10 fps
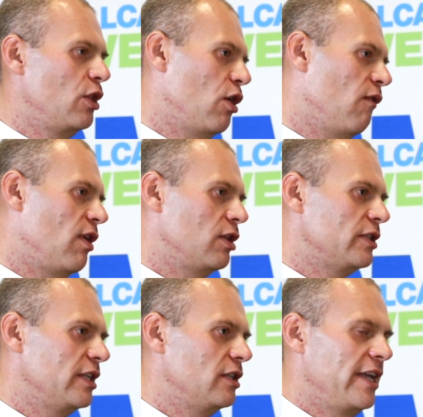low
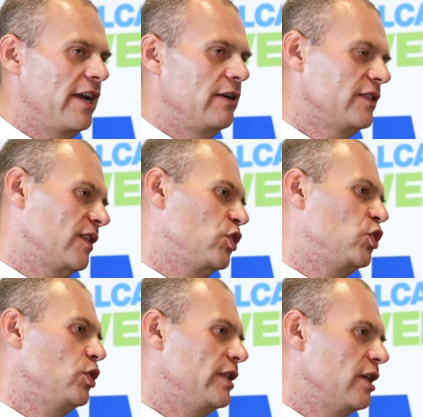volatility areas such
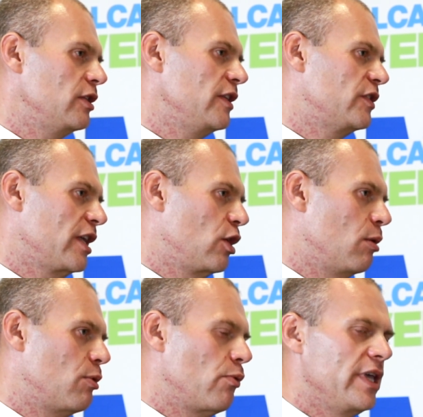as utilities and
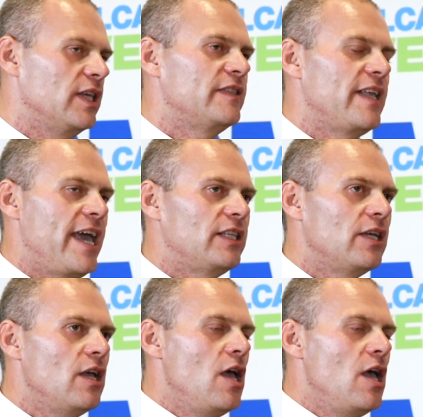global real estate